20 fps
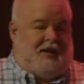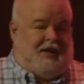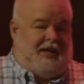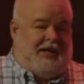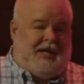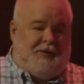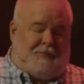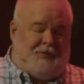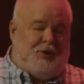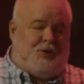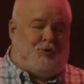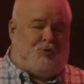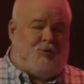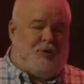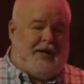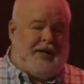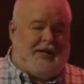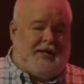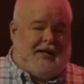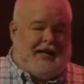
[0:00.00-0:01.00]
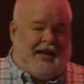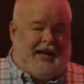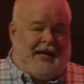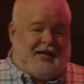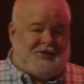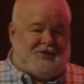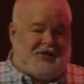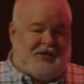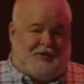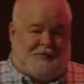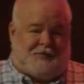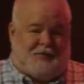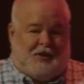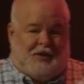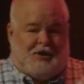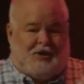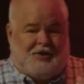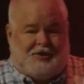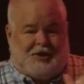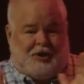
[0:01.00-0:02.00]
if you read it as if
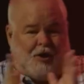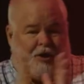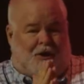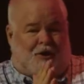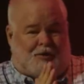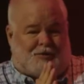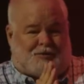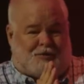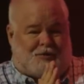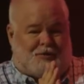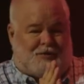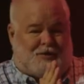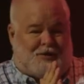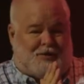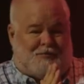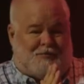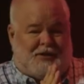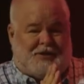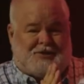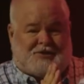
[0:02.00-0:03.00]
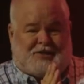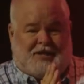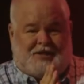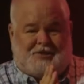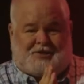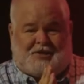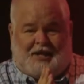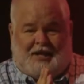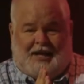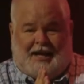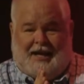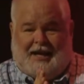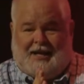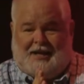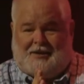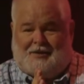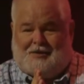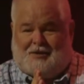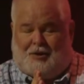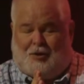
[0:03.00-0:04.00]
the altar of incense
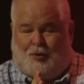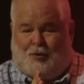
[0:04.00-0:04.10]
and the